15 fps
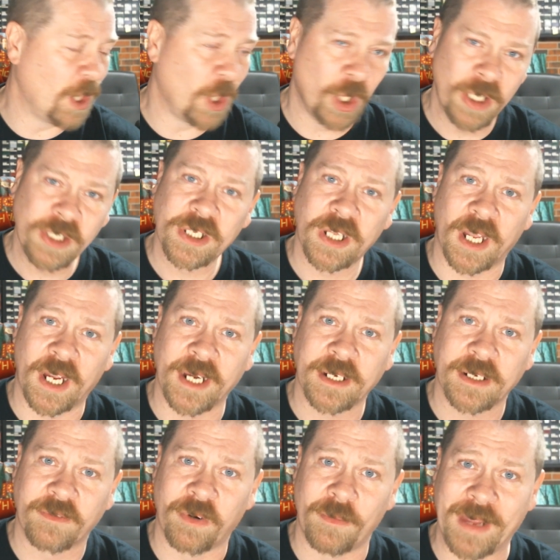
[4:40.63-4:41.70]
looks like
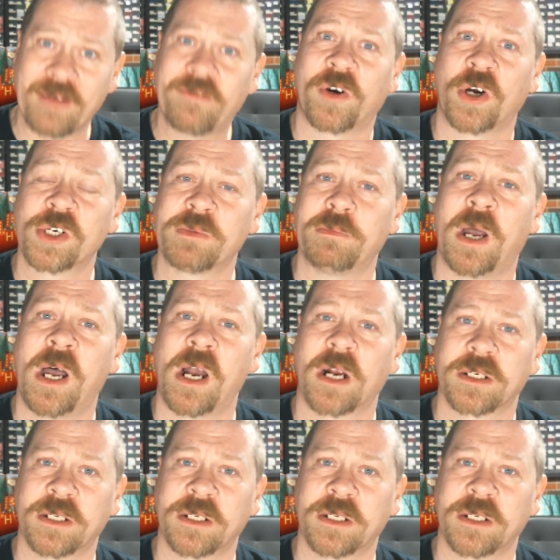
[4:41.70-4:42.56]
from that first box,